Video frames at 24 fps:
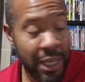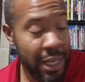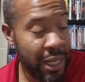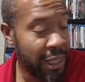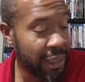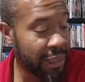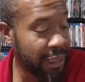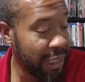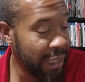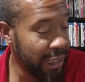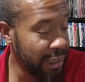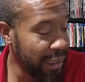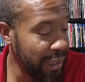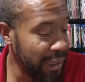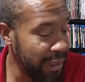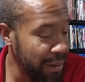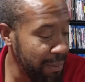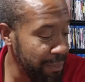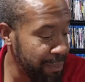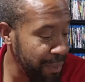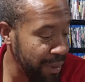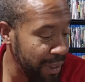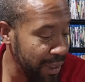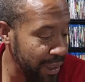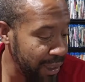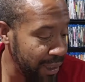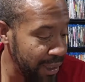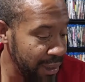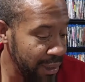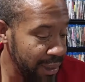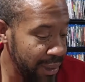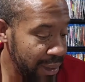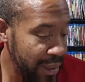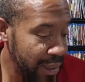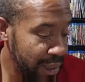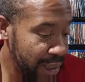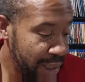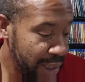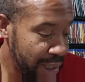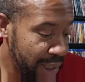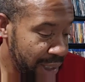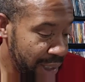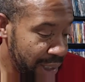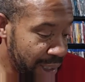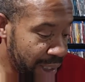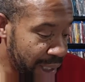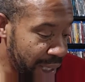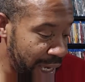Akeelah and the Bee
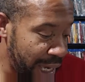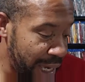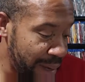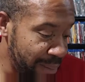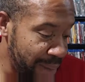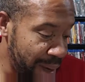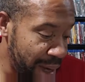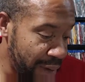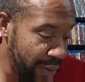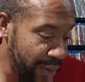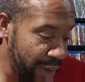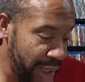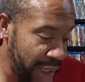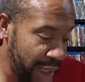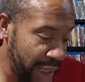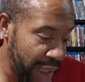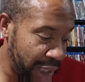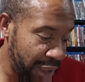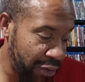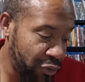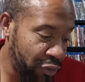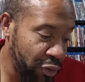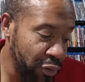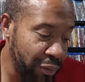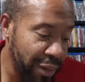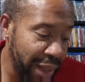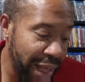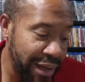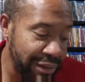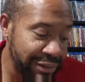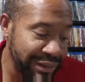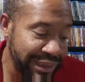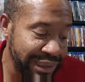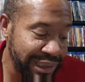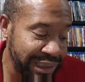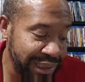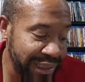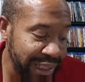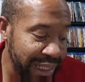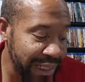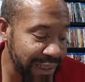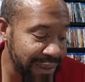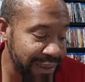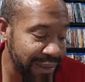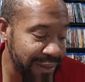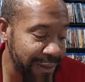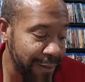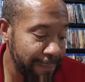came out in
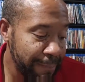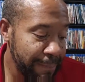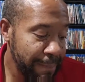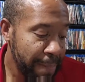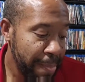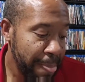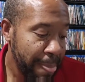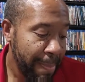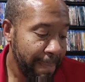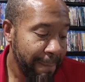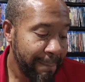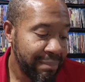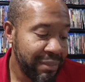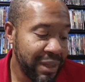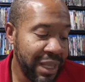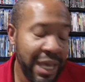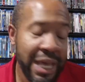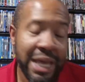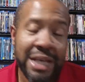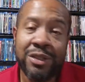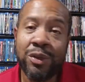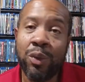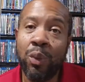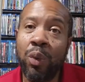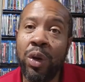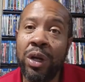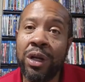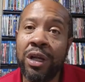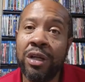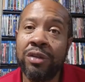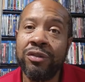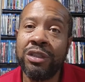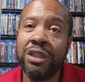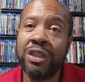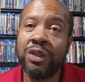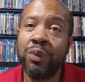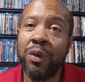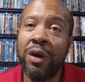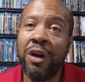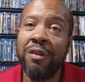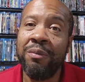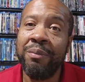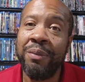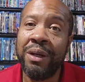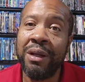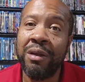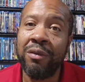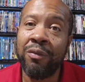2006. It has a
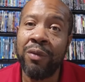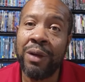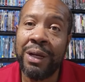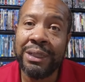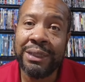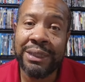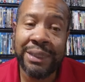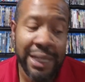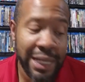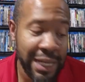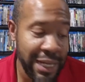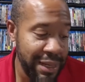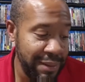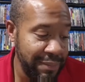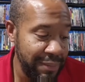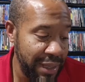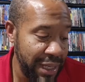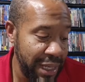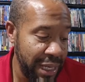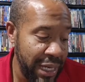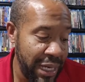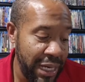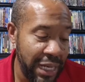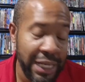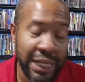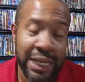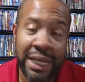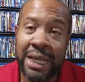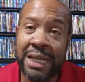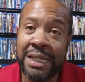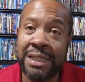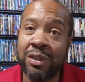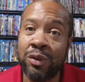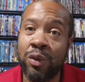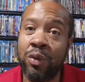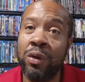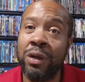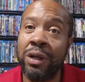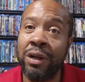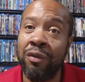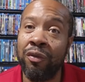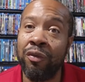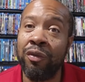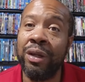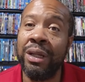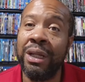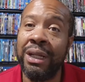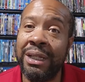112 minute runtime and it scored a
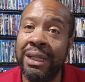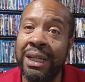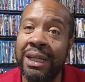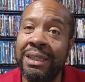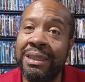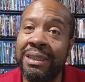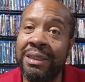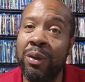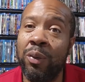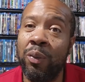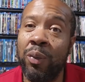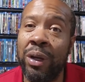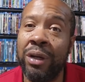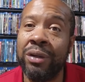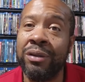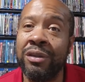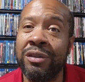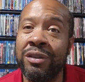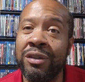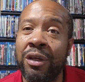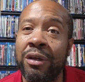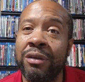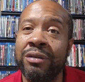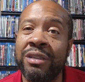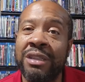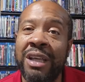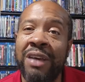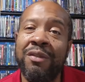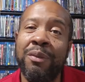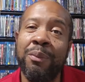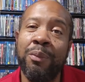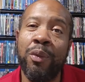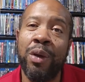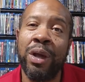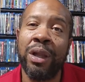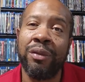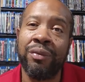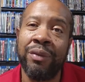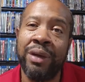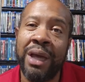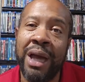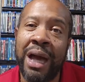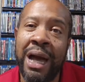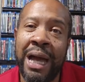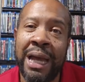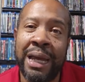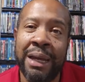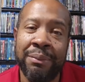really decent, well deserved 7.3
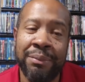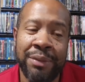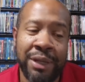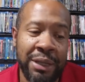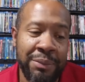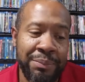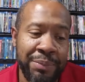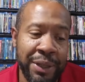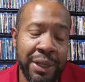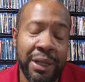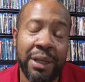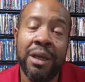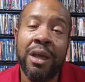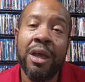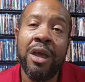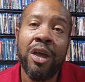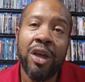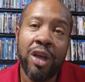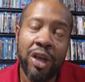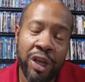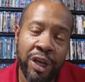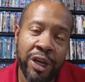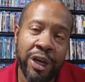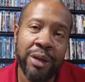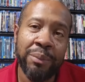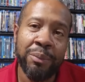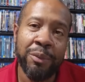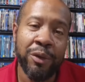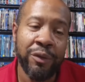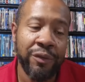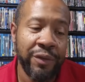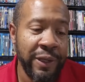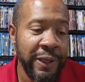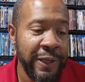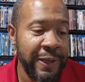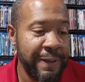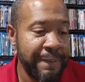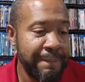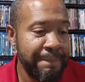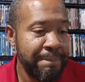IMDb. Good movie.